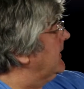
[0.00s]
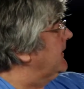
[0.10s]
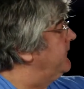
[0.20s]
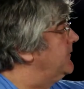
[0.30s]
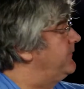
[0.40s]

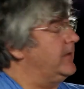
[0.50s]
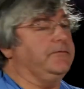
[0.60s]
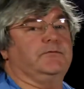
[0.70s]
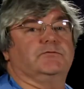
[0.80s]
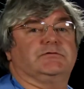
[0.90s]
even if
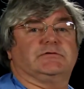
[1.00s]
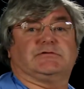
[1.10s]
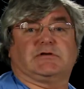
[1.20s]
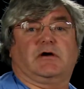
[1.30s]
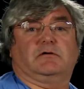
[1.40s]
that fusion's
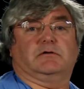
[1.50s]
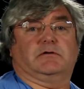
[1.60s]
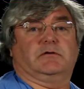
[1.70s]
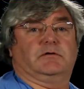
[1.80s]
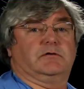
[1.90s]

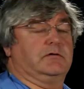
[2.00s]
solid,